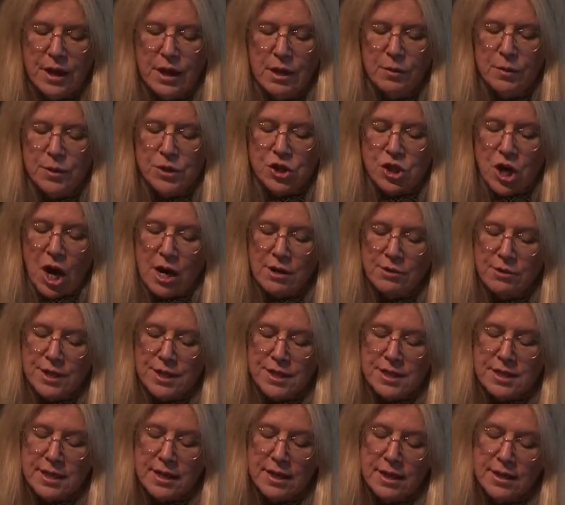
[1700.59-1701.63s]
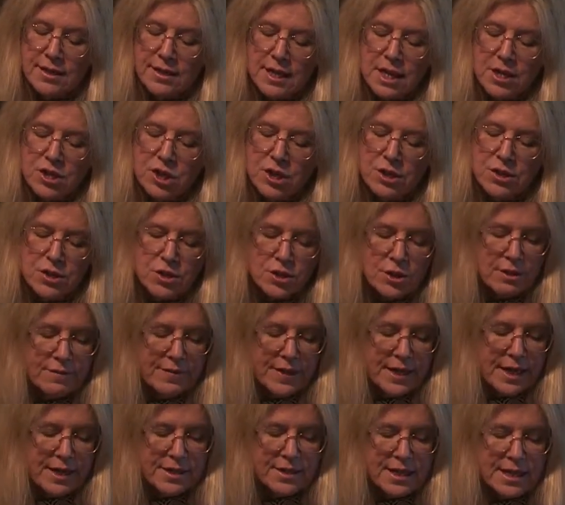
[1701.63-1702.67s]
with Jagran singing sessions
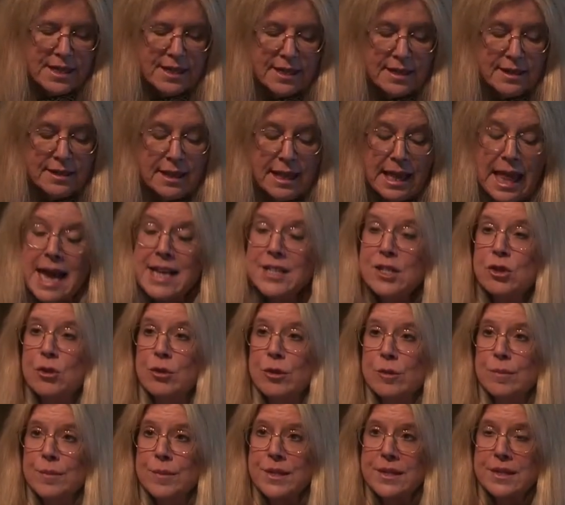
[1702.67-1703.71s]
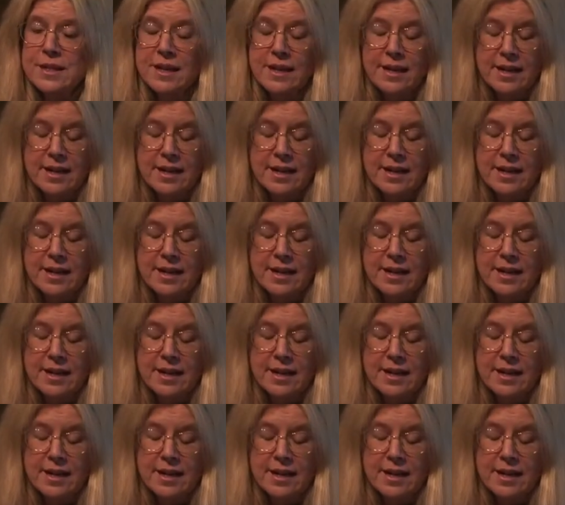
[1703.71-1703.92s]
serving as the classrooms